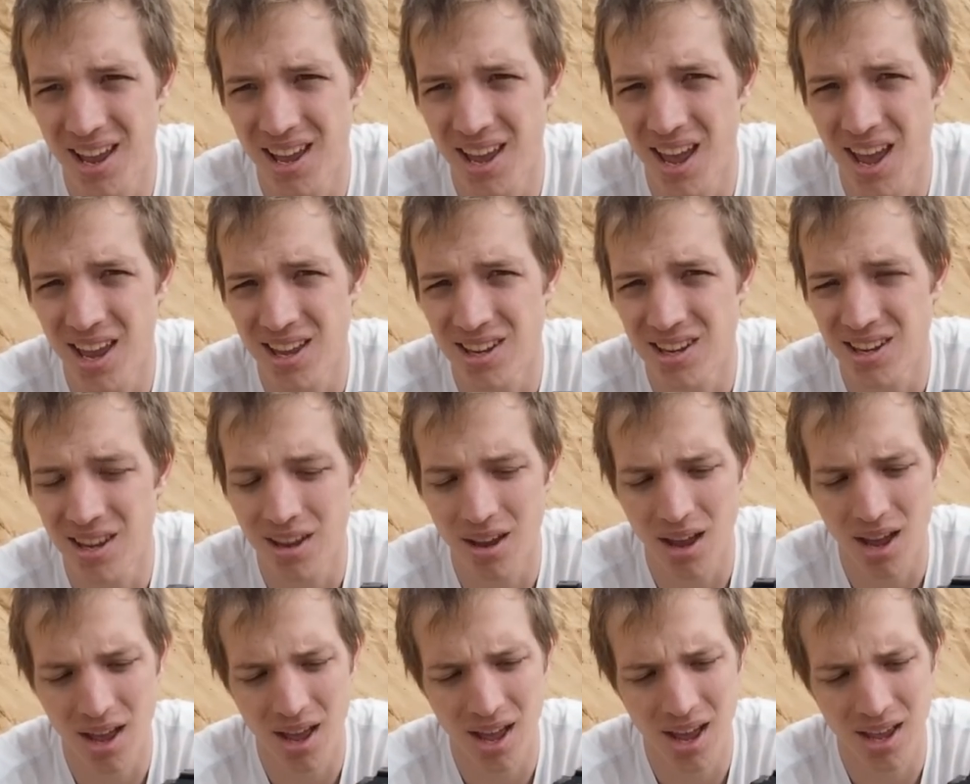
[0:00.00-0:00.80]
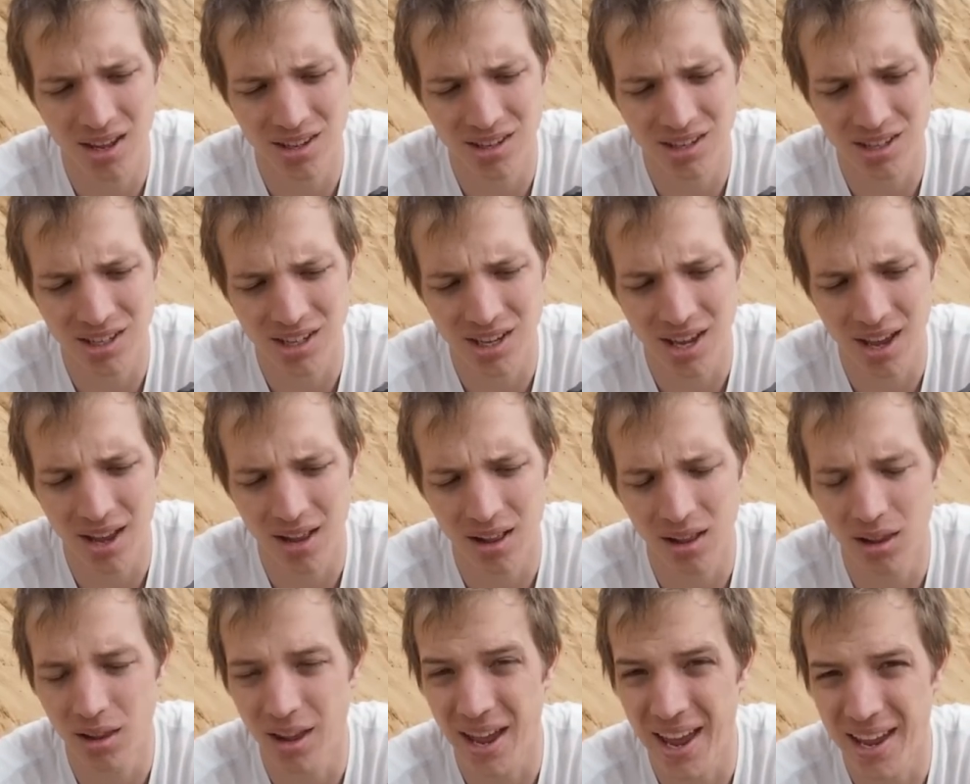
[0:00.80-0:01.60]

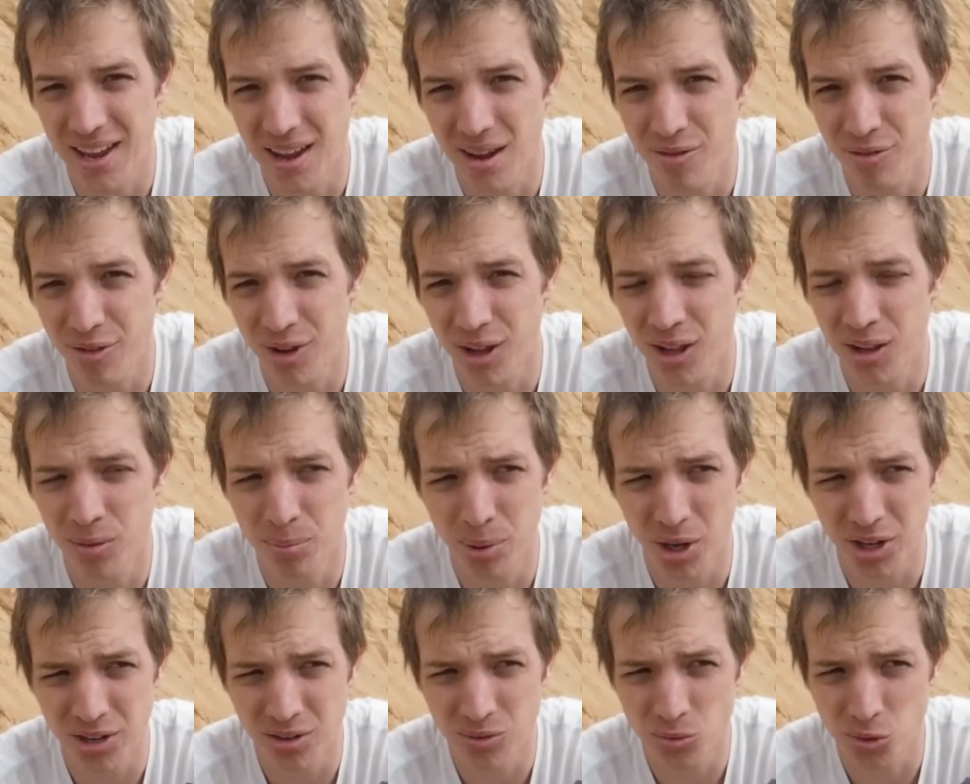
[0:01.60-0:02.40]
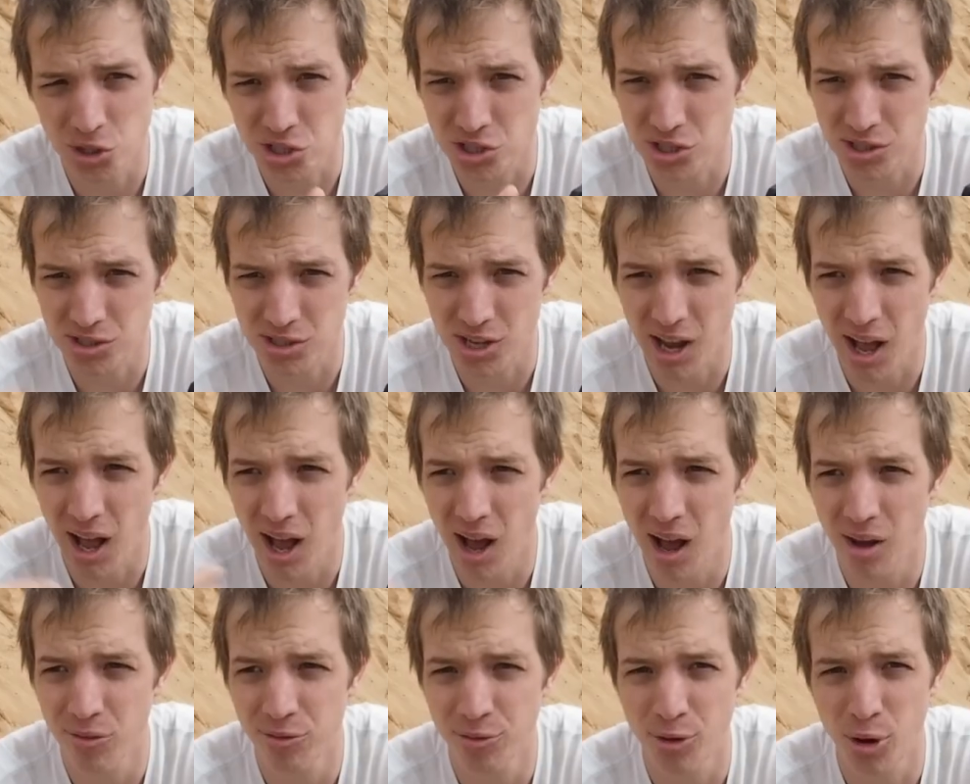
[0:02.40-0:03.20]
AFL button, which is a
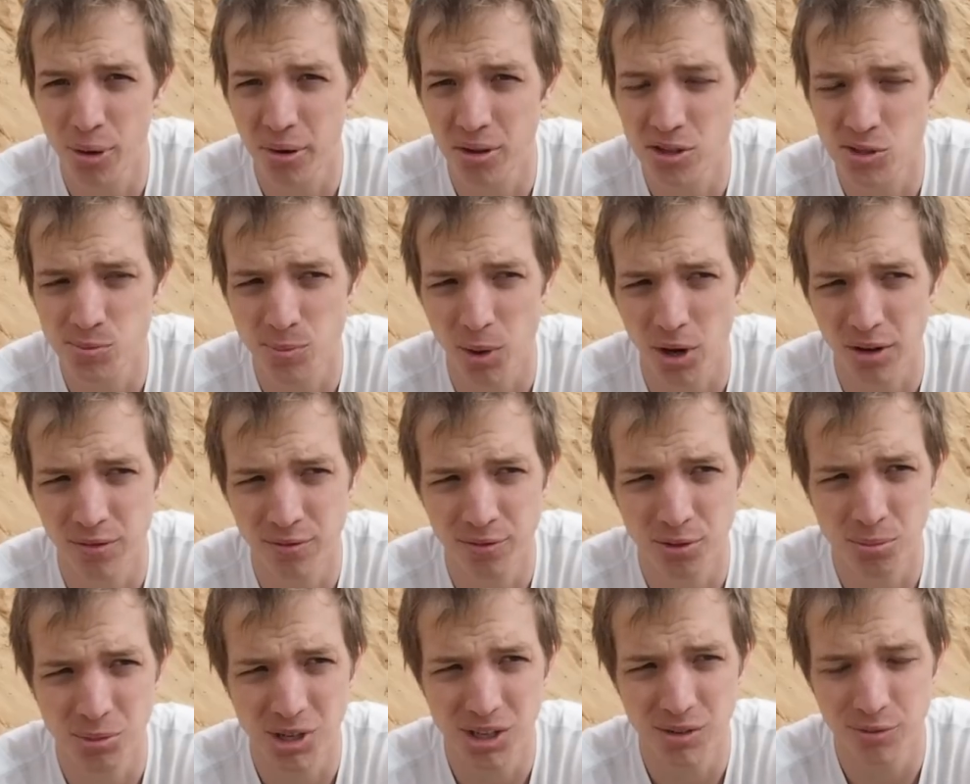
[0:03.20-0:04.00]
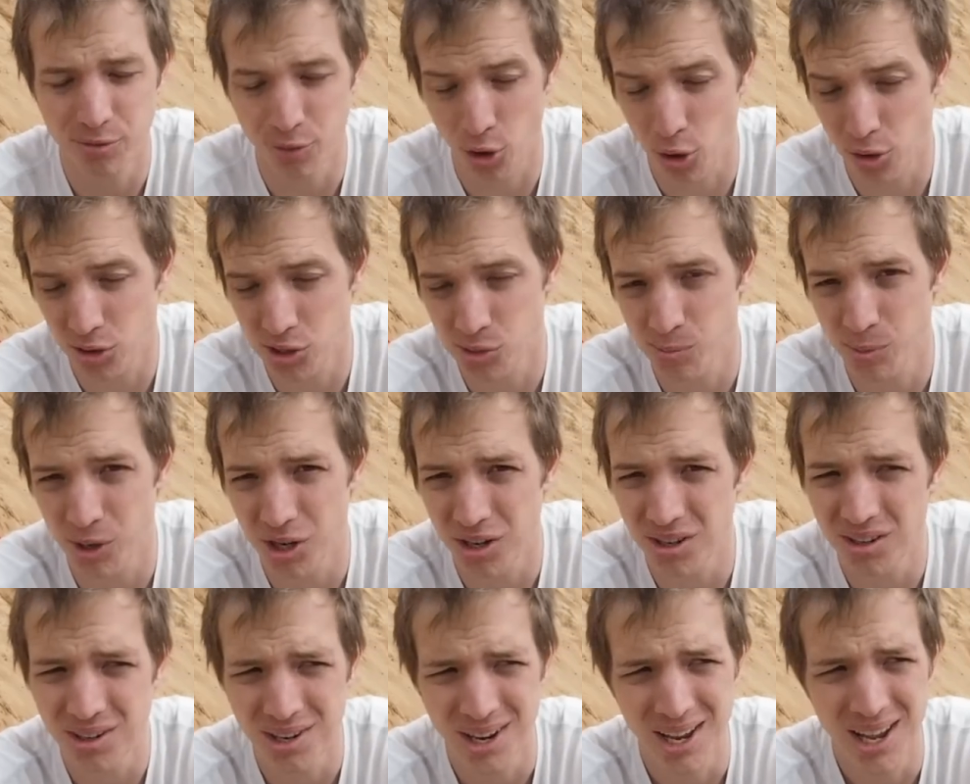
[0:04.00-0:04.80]
half focus button for me, focus
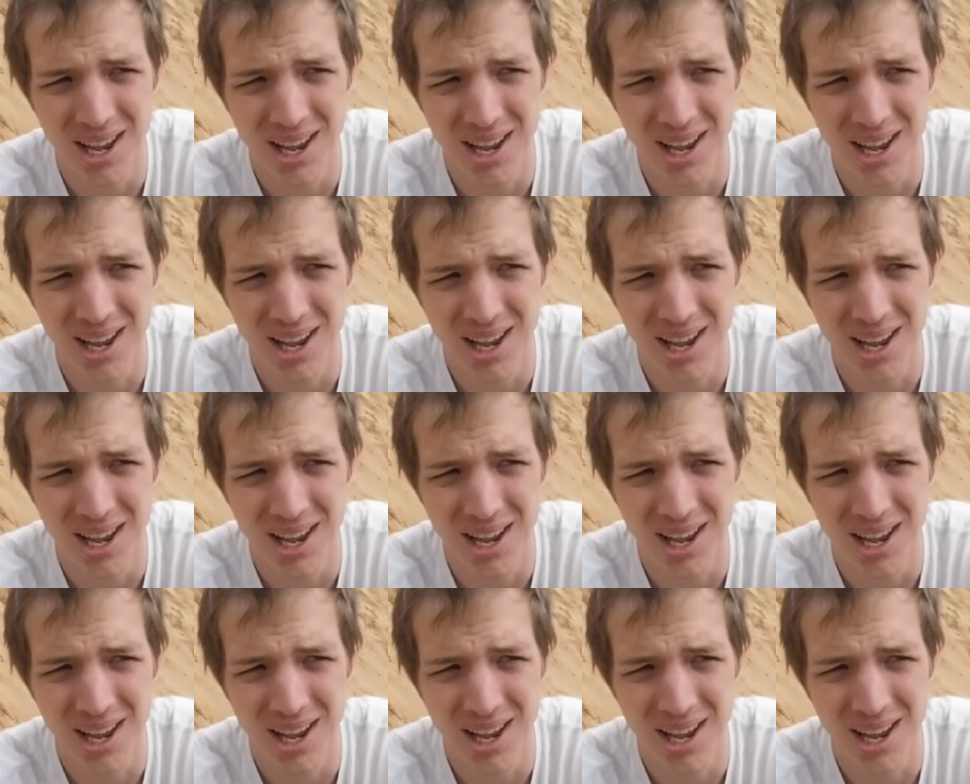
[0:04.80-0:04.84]
button.